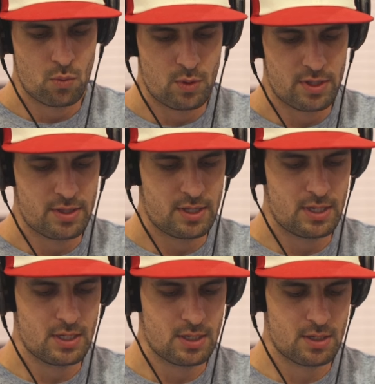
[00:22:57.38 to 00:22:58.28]
with
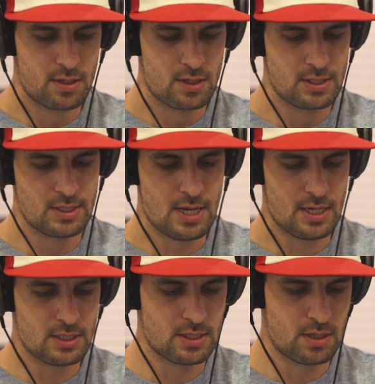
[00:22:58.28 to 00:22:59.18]
the uh,
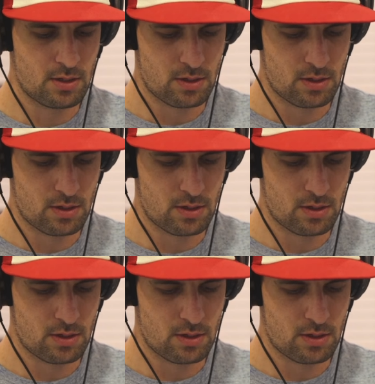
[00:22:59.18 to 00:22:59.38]
Sox.